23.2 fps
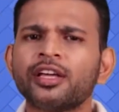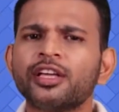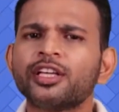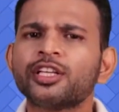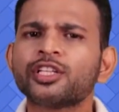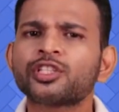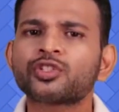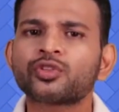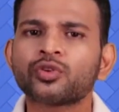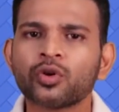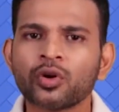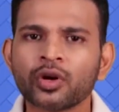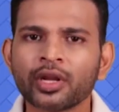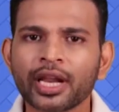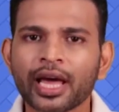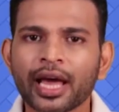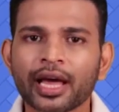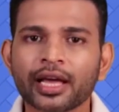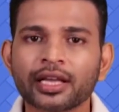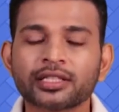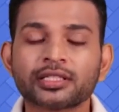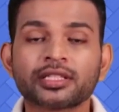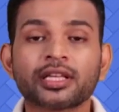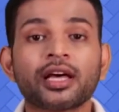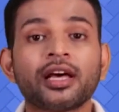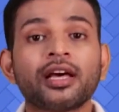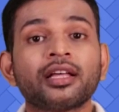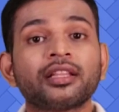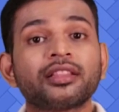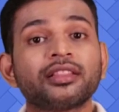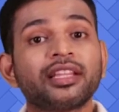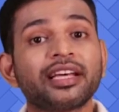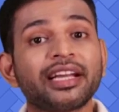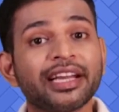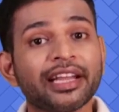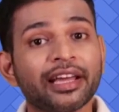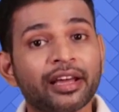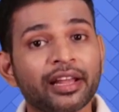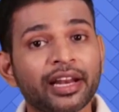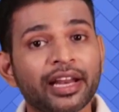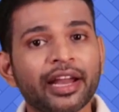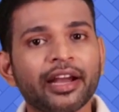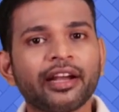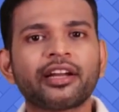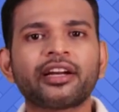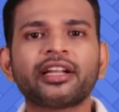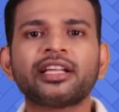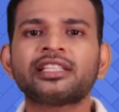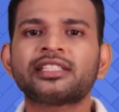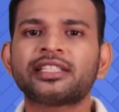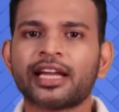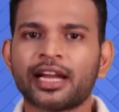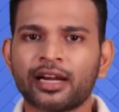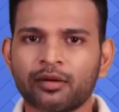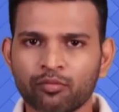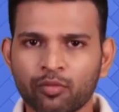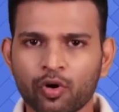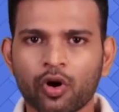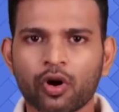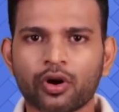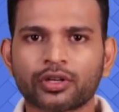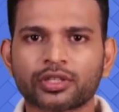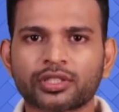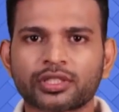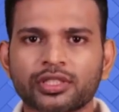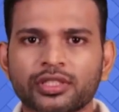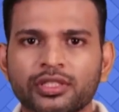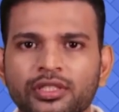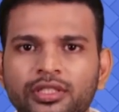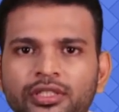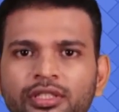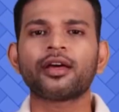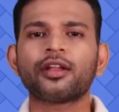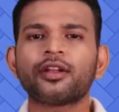is known as the regulatory sandbox.